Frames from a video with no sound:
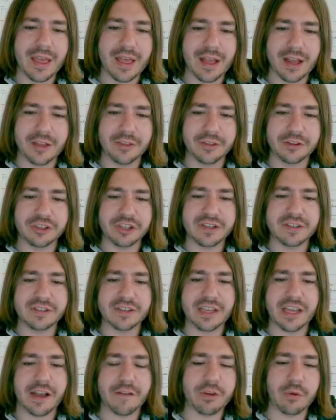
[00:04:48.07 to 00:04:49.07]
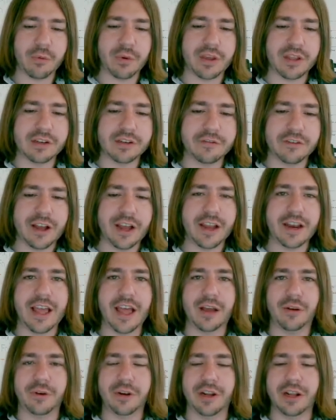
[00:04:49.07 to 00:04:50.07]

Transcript: Uh, the G C F that we can divide out